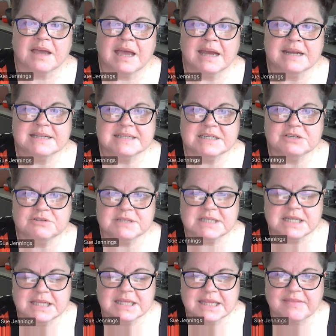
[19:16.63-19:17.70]
And it's
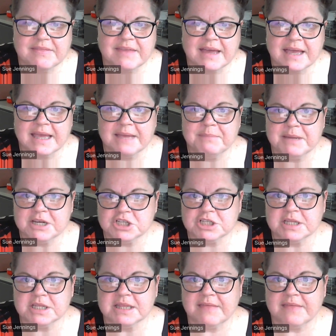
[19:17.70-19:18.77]
interesting that they
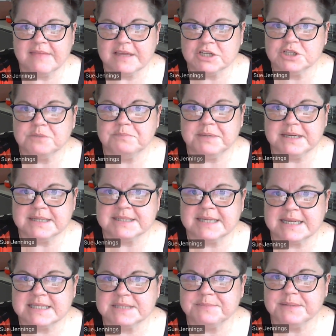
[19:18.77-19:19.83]
mention that there should be
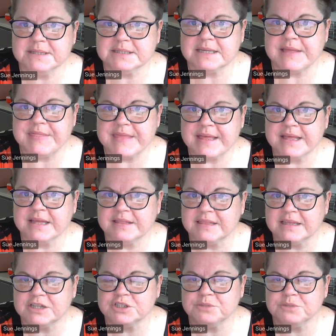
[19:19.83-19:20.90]
assessments and that
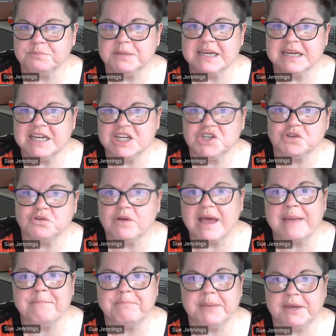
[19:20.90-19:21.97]
there should be initial
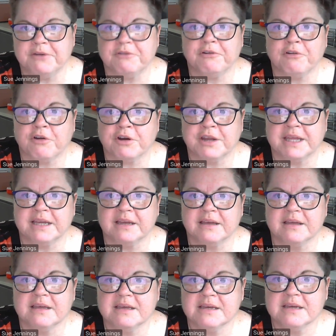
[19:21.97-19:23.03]
and periodic.
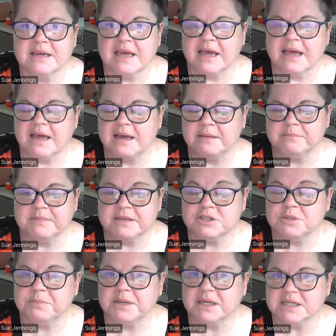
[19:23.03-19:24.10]
There
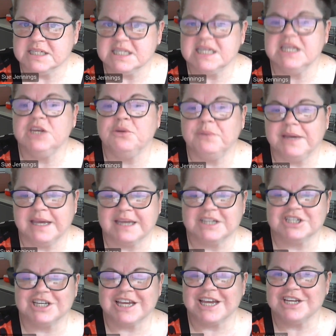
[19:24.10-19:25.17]
should be continuing
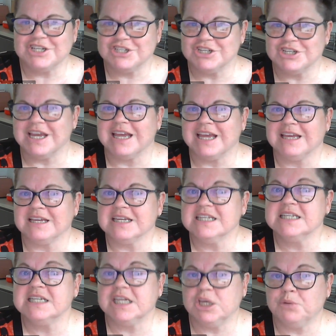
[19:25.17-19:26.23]
education and
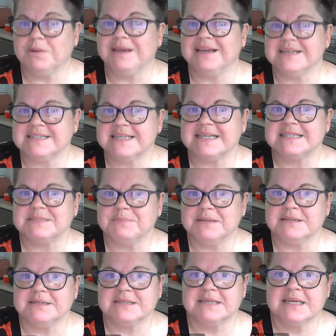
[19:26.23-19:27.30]
continuing
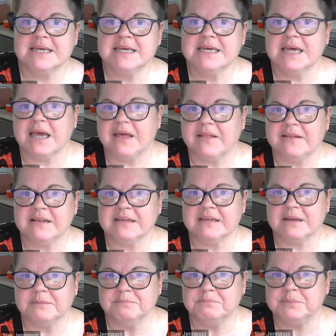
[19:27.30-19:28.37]
assessments. And
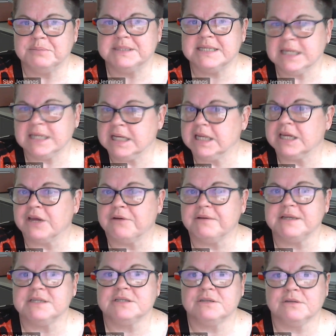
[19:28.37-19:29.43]
I'm particularly
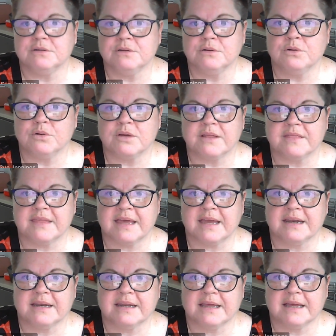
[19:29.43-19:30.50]
going to look at
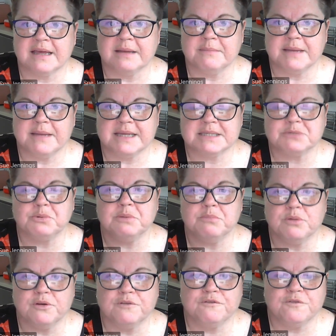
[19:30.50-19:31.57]
that as we
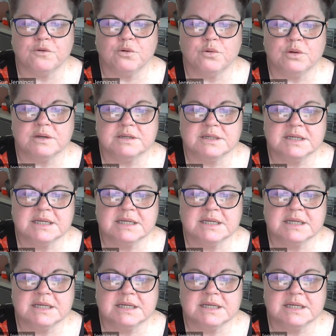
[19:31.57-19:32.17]
move forward